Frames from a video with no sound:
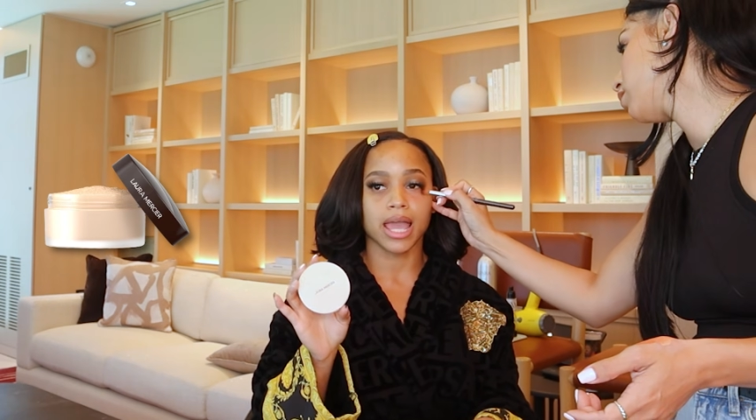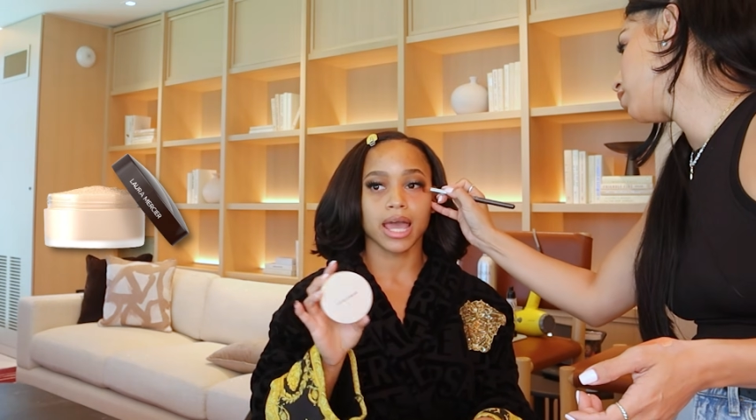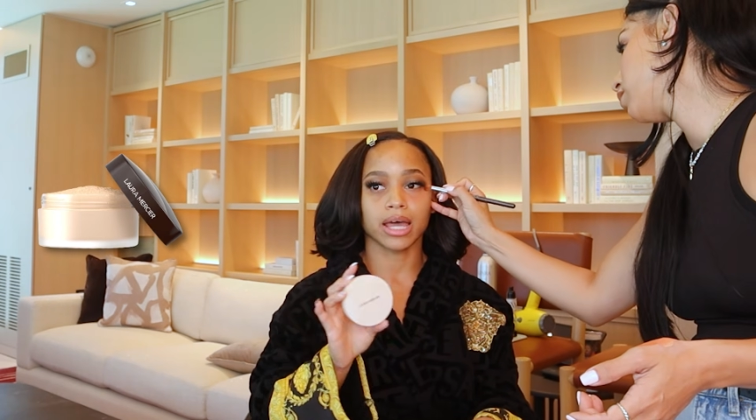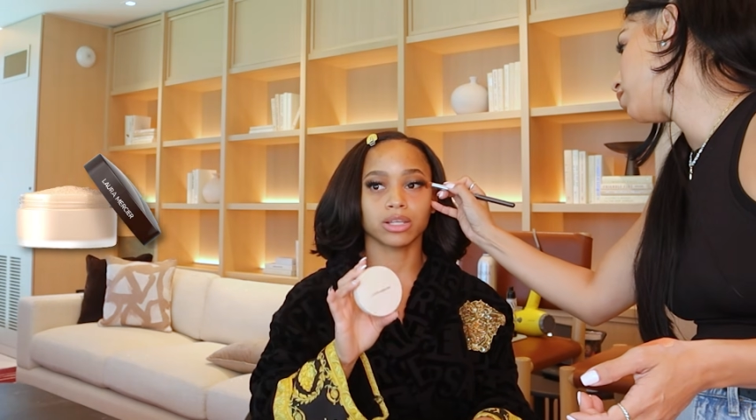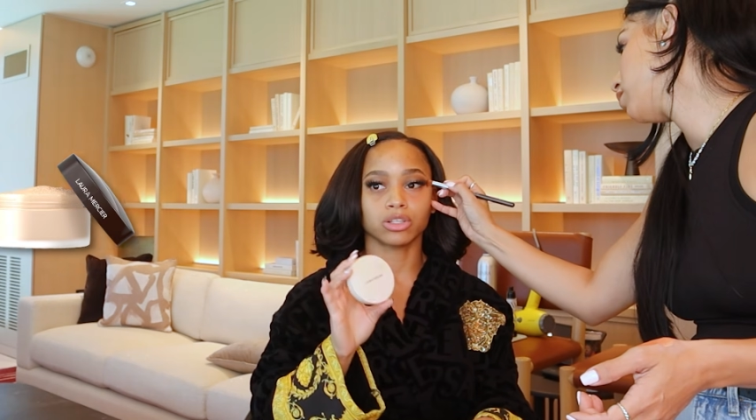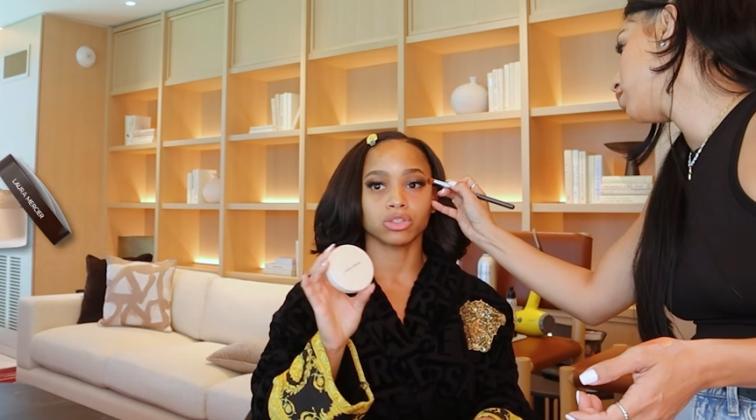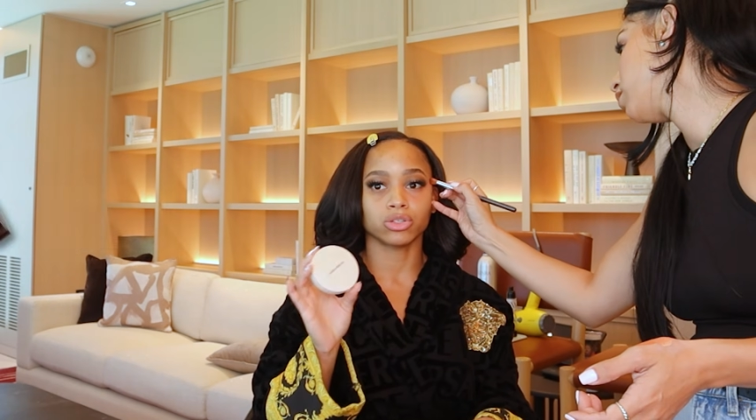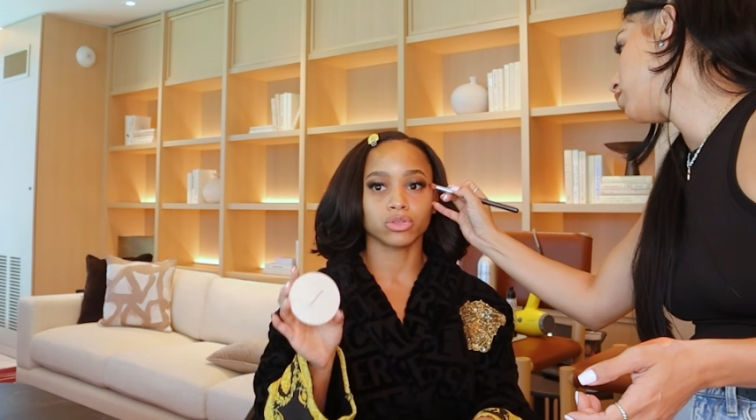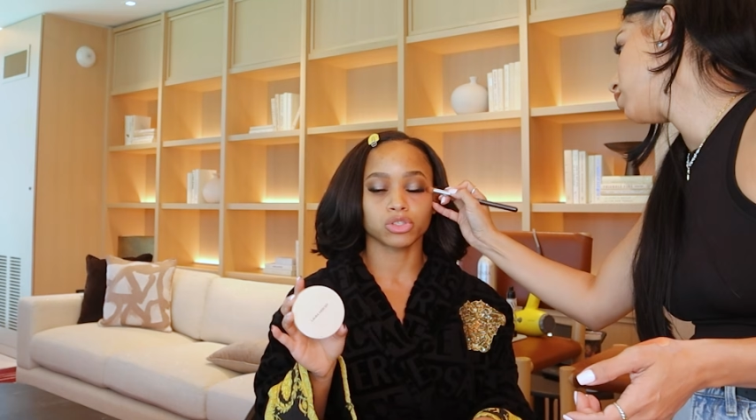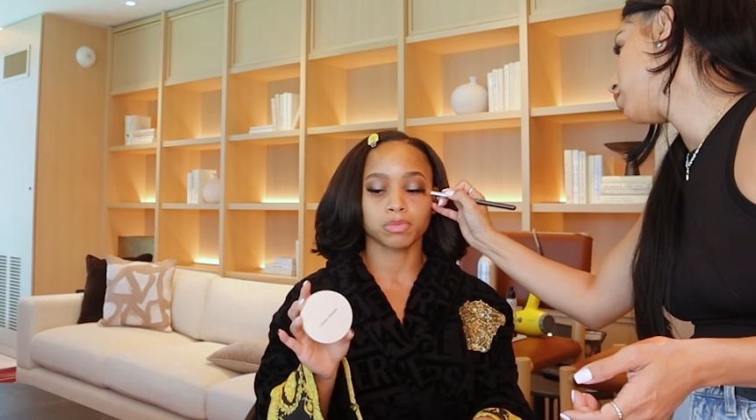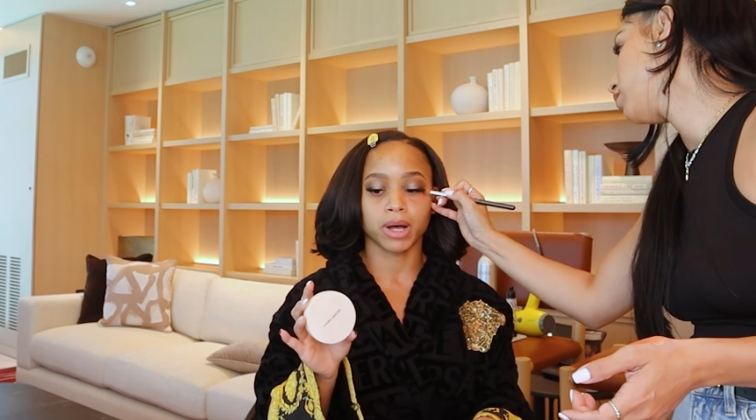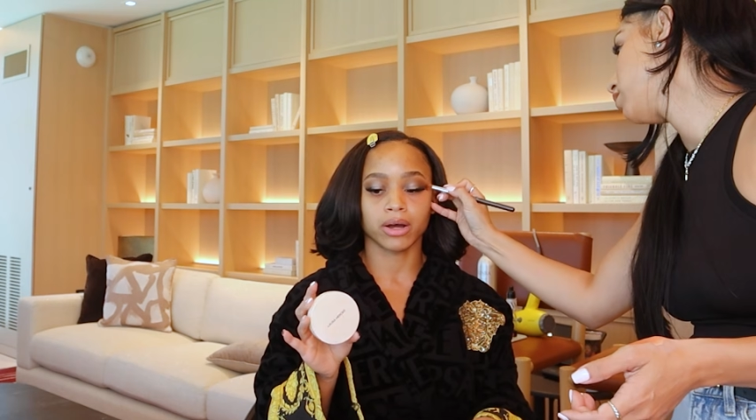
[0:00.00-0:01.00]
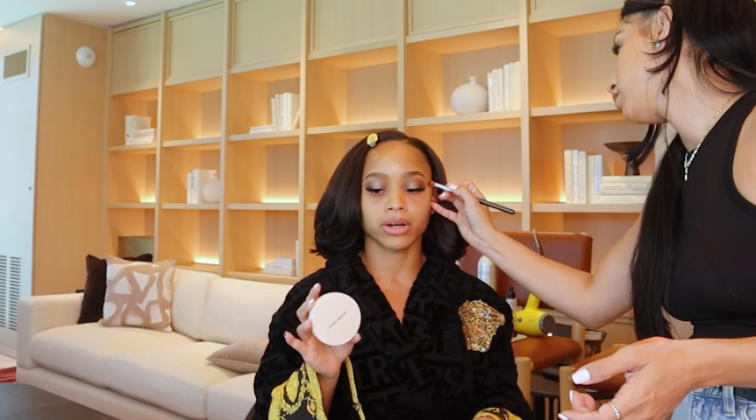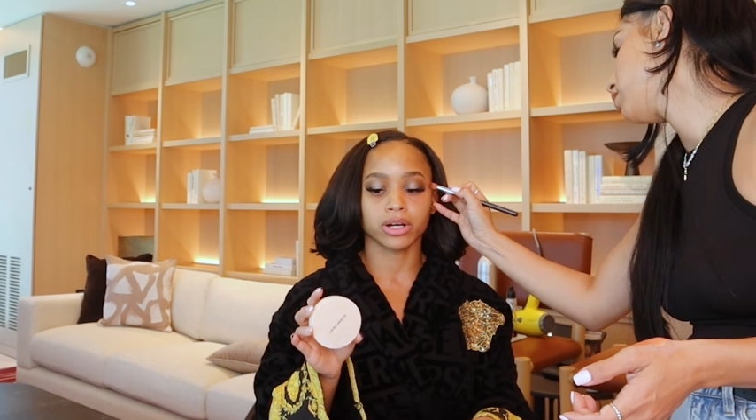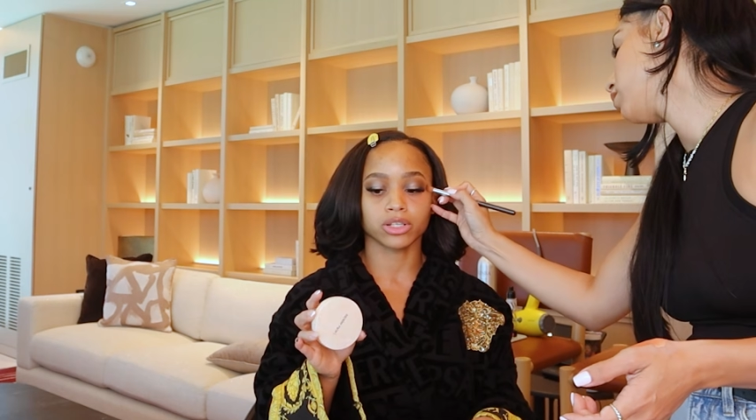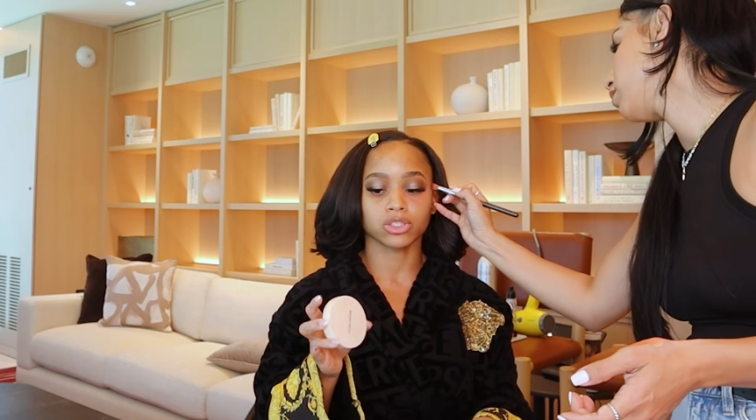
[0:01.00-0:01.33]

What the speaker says: and loose powder.